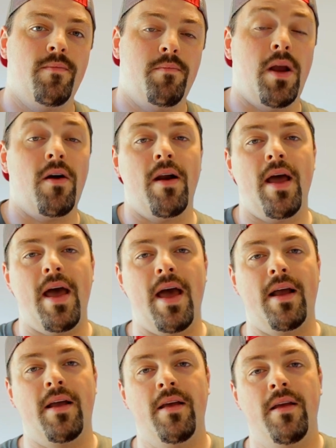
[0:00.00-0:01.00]
parent
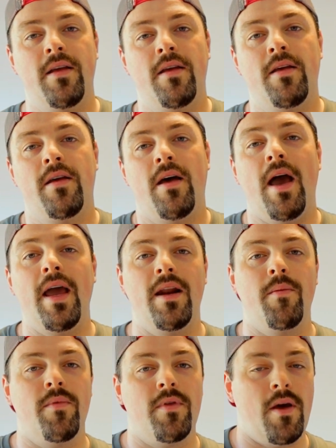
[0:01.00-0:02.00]
hack
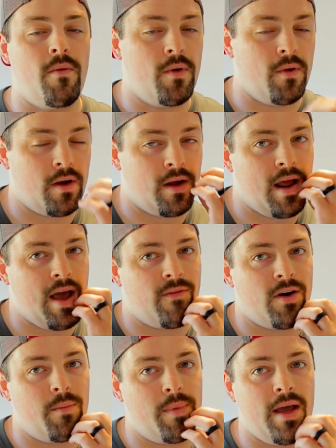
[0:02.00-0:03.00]
items that we were going to have
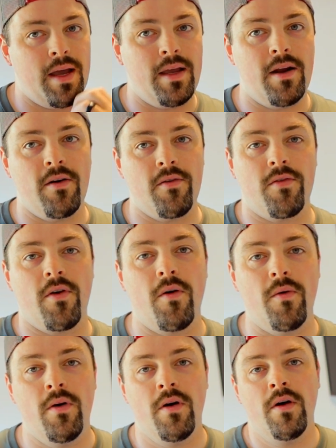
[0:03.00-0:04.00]
in our bag here.
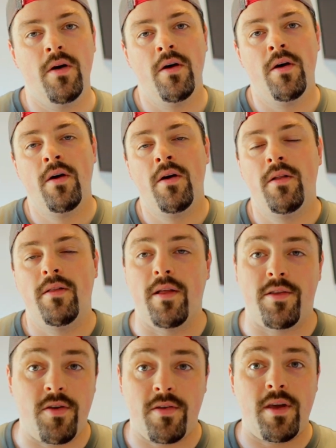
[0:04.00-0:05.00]
So
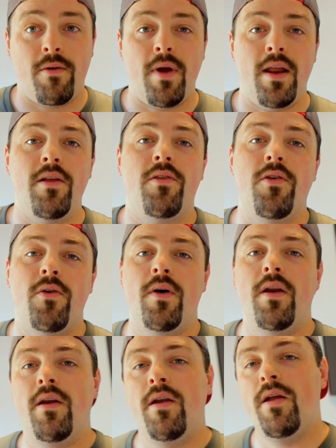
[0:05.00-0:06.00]
let's just get right into it.